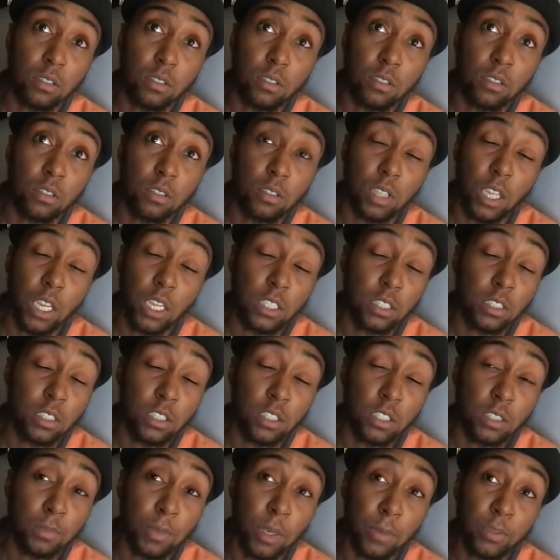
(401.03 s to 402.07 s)
the
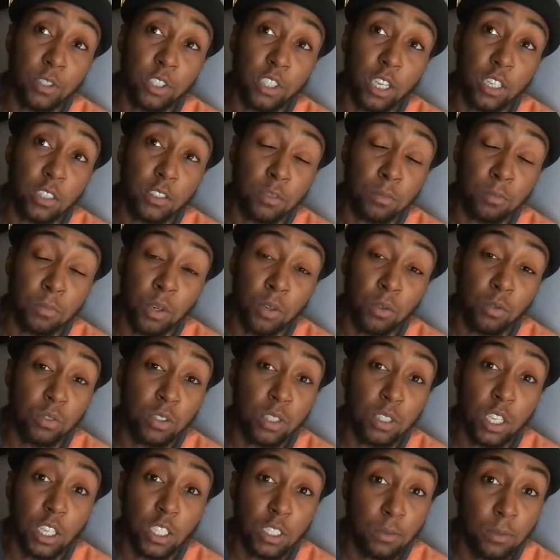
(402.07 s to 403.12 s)
laces, maybe change some buckles,
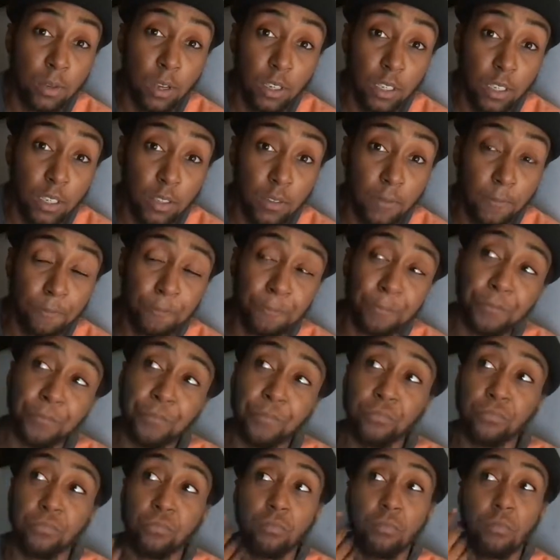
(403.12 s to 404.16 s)
and that's about it.
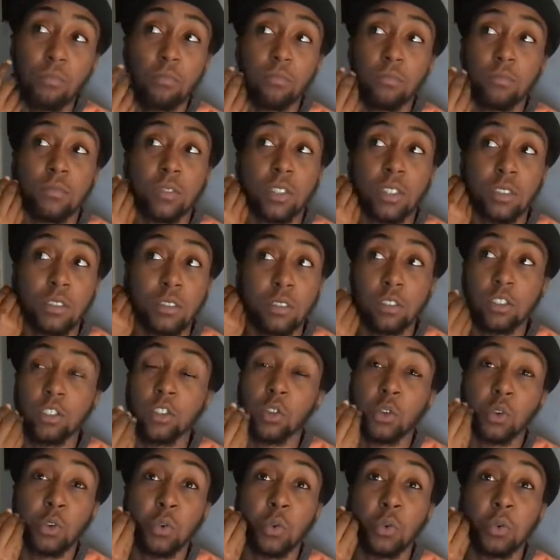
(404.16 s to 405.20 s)
Uh,
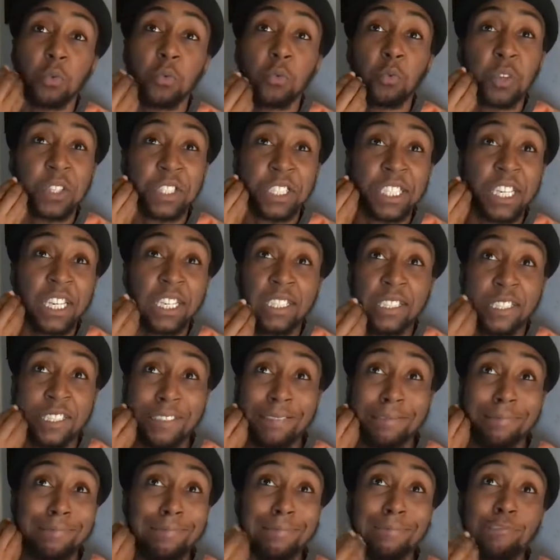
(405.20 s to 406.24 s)
so once I
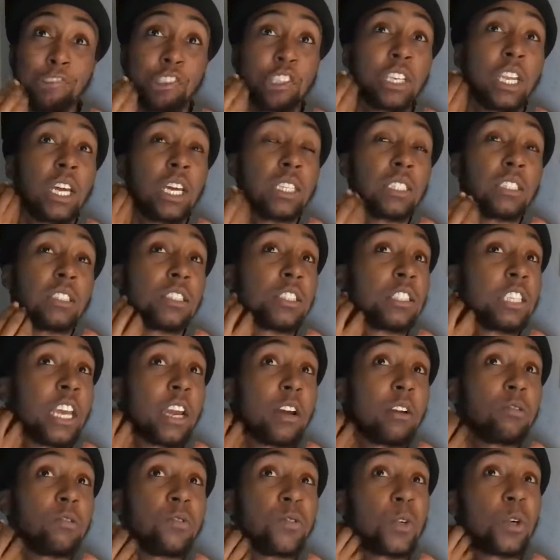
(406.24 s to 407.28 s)
realized the
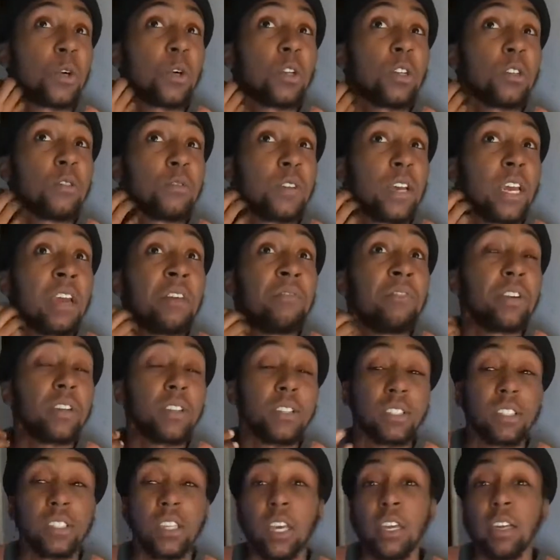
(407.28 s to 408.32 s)
downfall of having a
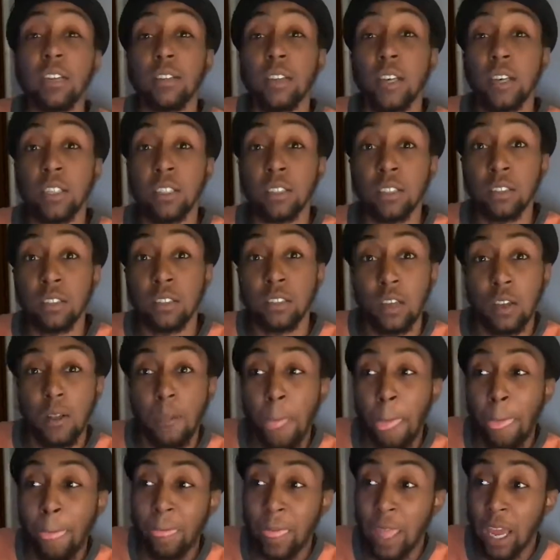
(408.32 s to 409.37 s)
skate that is
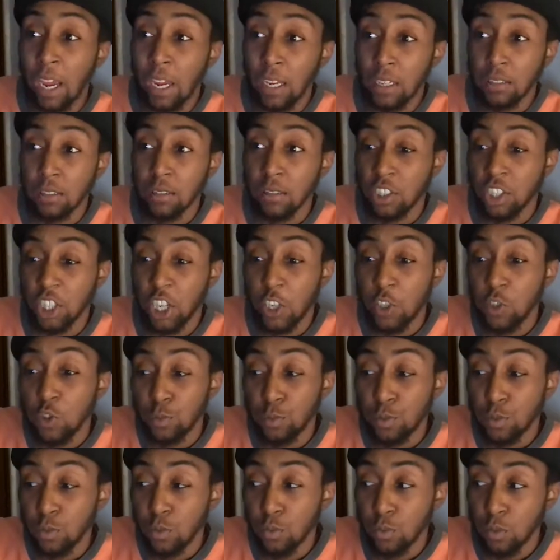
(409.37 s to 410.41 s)
not
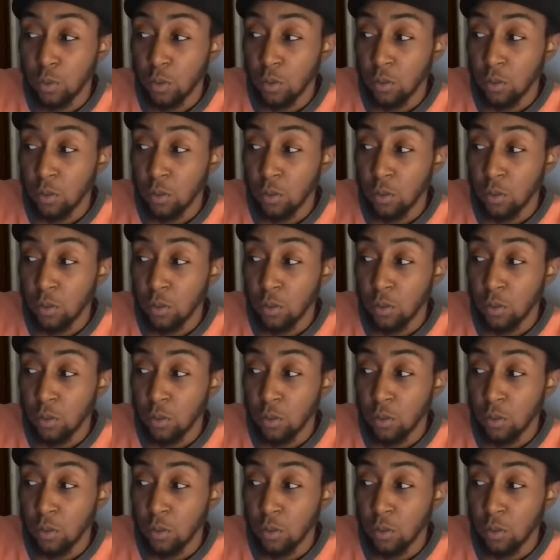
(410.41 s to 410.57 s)
changeable